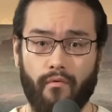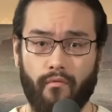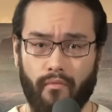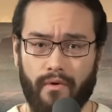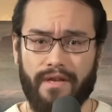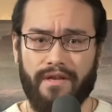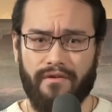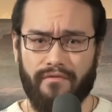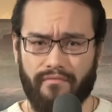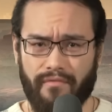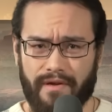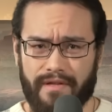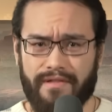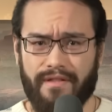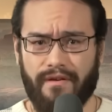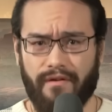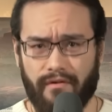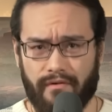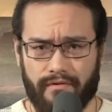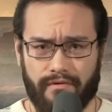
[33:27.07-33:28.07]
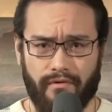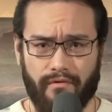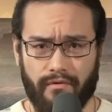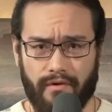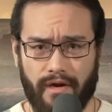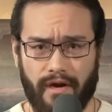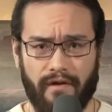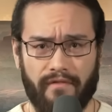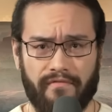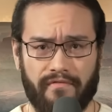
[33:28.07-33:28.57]
When you read the article
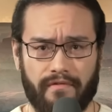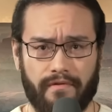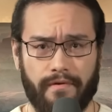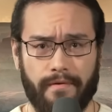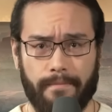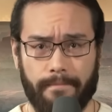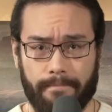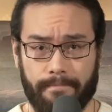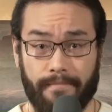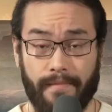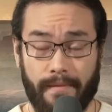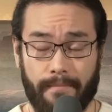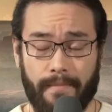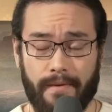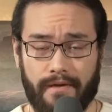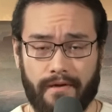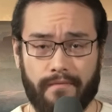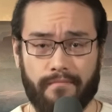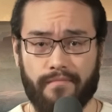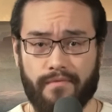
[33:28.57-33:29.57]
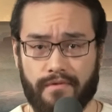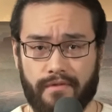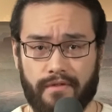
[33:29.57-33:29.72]
carefully, it becomes